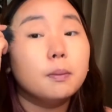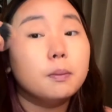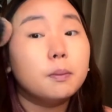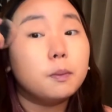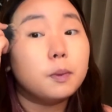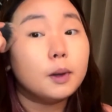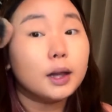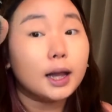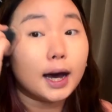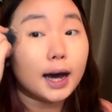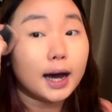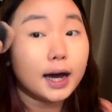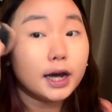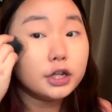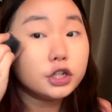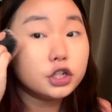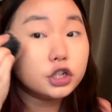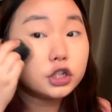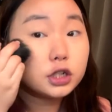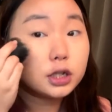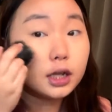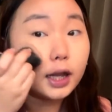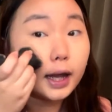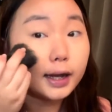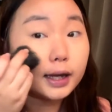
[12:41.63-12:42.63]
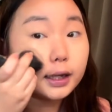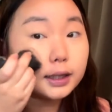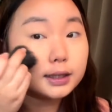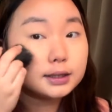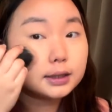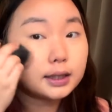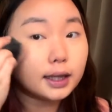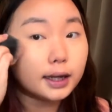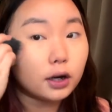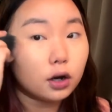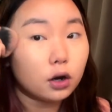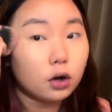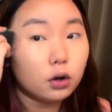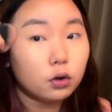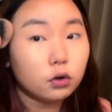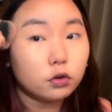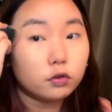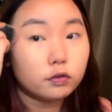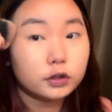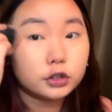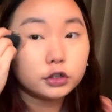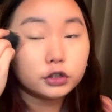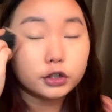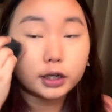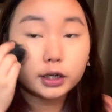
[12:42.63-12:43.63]
blush. Like, it's like all
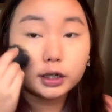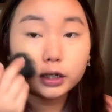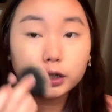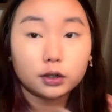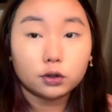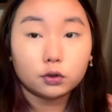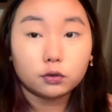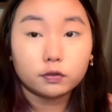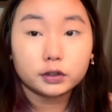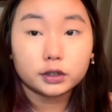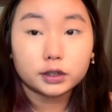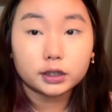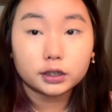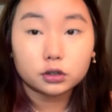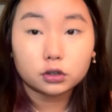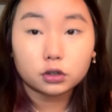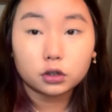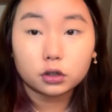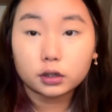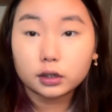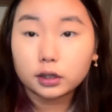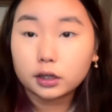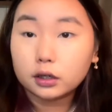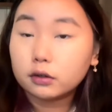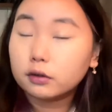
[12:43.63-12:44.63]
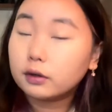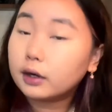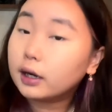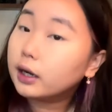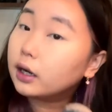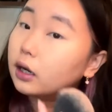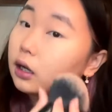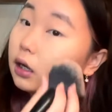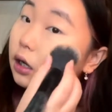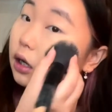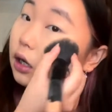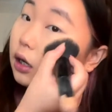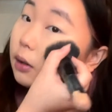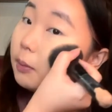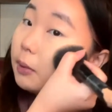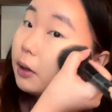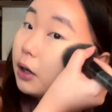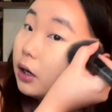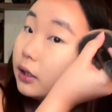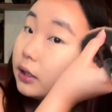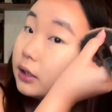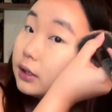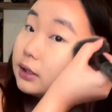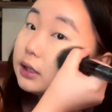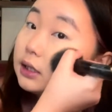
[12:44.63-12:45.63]
over trending over TikTok now, right? But
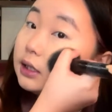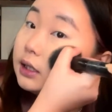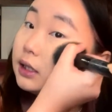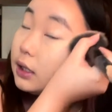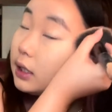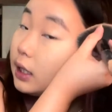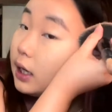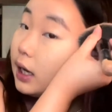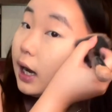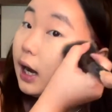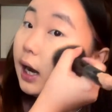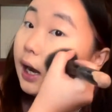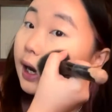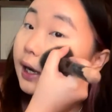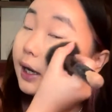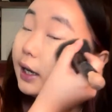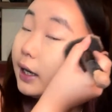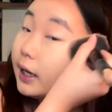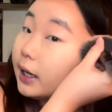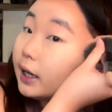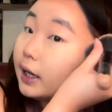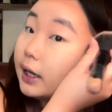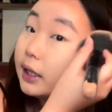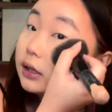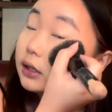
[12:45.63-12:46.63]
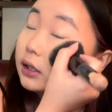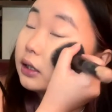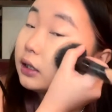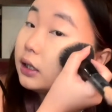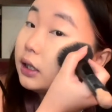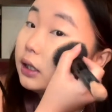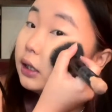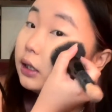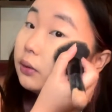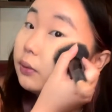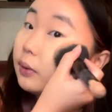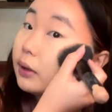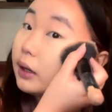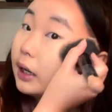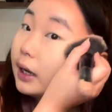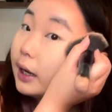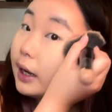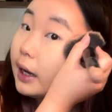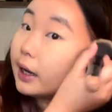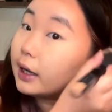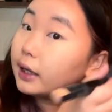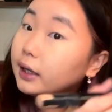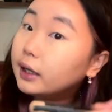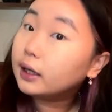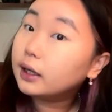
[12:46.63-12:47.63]
honestly, I hated it when I
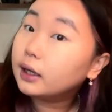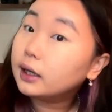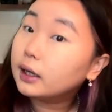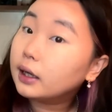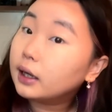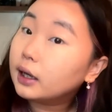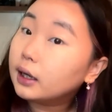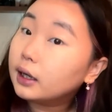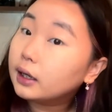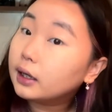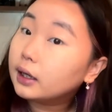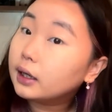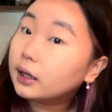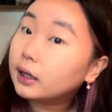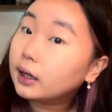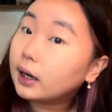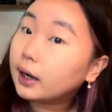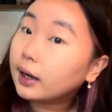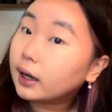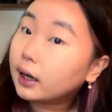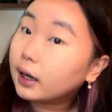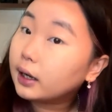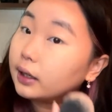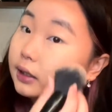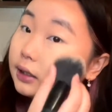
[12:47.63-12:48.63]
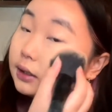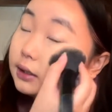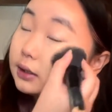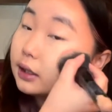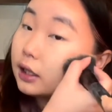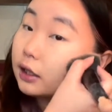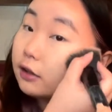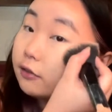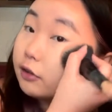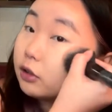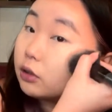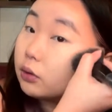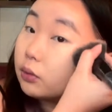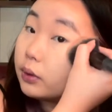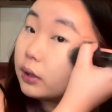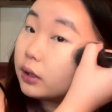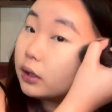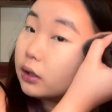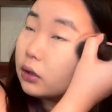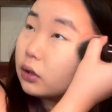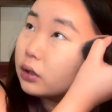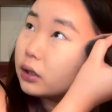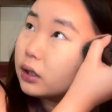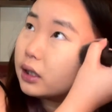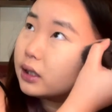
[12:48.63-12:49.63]
had it, and then like I just gave it away,
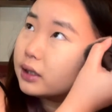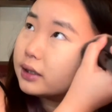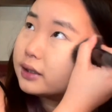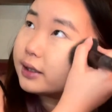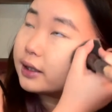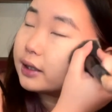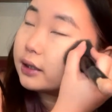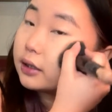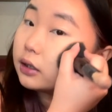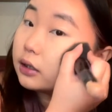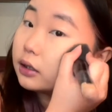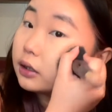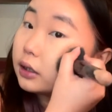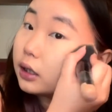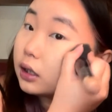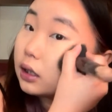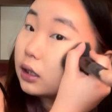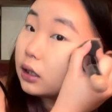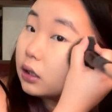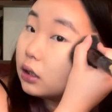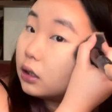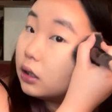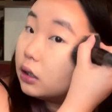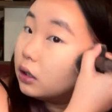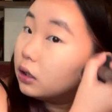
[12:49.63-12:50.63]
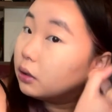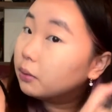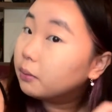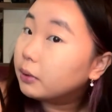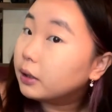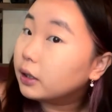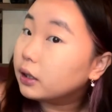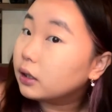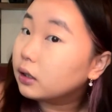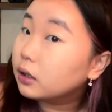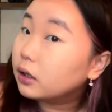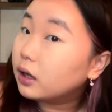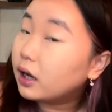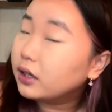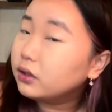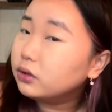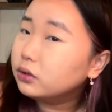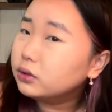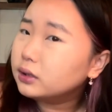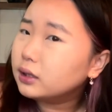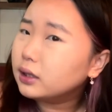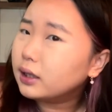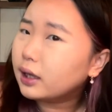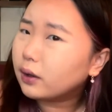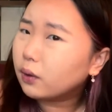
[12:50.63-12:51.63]
or did I sell it? Yeah. But I
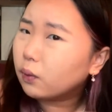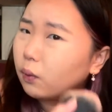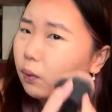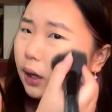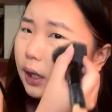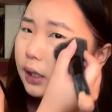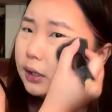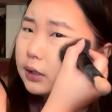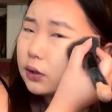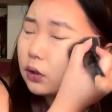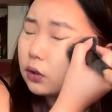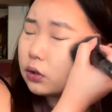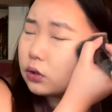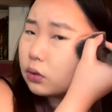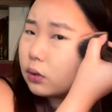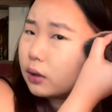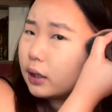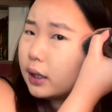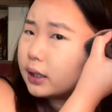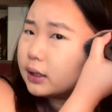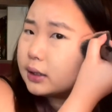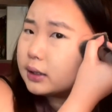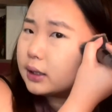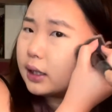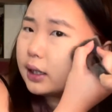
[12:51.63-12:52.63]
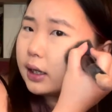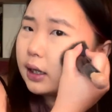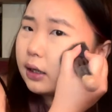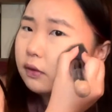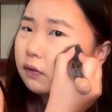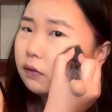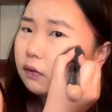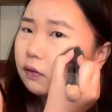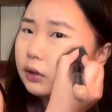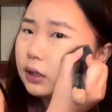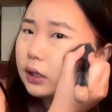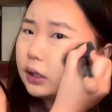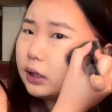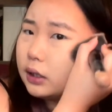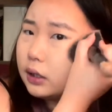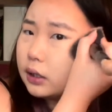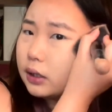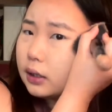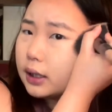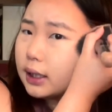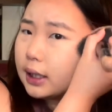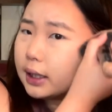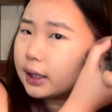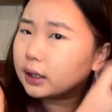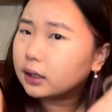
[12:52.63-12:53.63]
used it like once or twice and I really
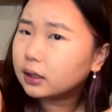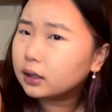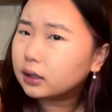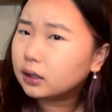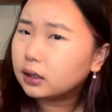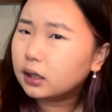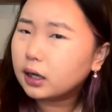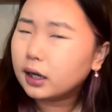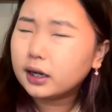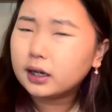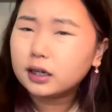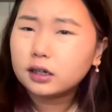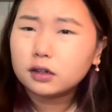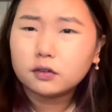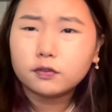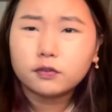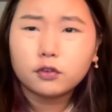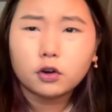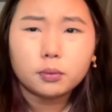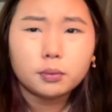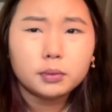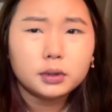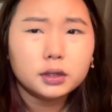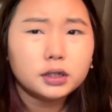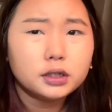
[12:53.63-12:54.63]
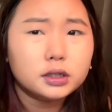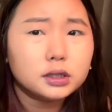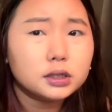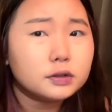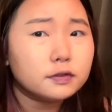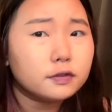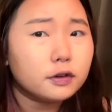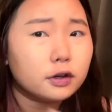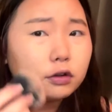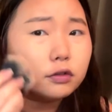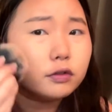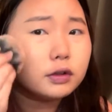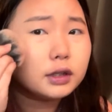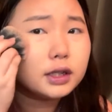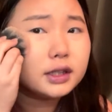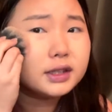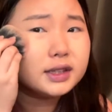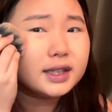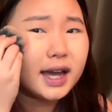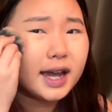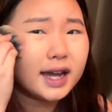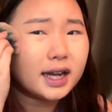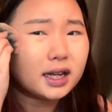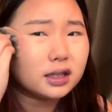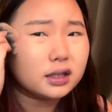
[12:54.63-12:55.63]
didn't like it. Like, the formula just felt really
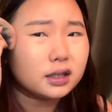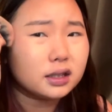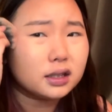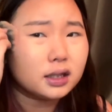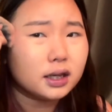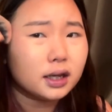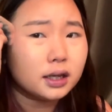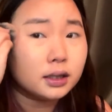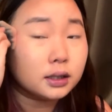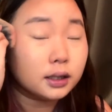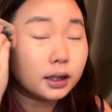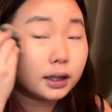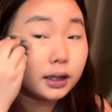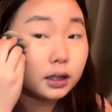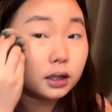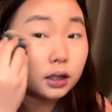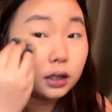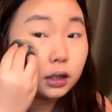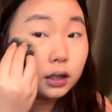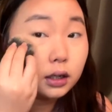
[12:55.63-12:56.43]
tacky and like,